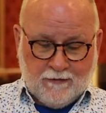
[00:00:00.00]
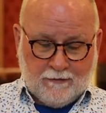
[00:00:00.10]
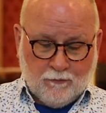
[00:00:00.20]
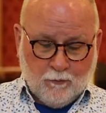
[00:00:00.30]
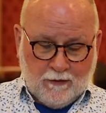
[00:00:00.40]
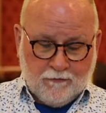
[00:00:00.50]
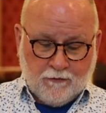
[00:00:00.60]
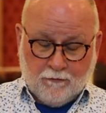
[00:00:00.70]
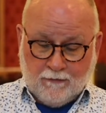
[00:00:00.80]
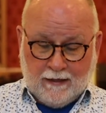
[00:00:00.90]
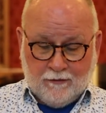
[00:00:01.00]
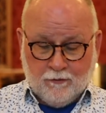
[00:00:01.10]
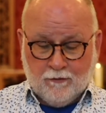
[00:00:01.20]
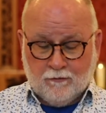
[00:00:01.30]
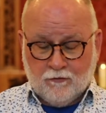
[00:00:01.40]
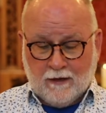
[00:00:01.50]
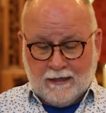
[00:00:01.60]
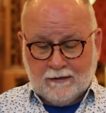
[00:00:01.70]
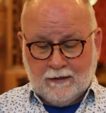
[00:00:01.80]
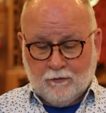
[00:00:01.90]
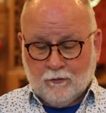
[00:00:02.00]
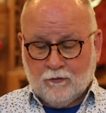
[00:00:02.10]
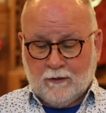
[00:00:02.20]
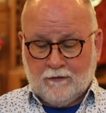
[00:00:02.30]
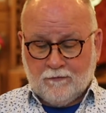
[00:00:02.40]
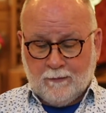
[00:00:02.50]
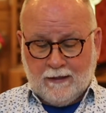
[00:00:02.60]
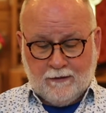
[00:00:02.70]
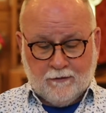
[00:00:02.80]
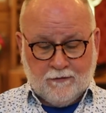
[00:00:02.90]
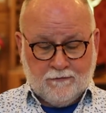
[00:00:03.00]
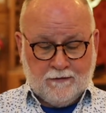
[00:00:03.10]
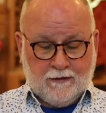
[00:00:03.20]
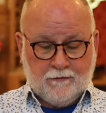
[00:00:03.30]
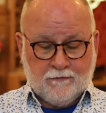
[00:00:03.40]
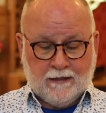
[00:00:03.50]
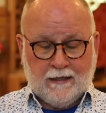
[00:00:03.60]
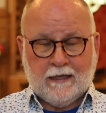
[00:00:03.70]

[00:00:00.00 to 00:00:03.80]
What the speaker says: that the risk of either contracting or transmitting the disease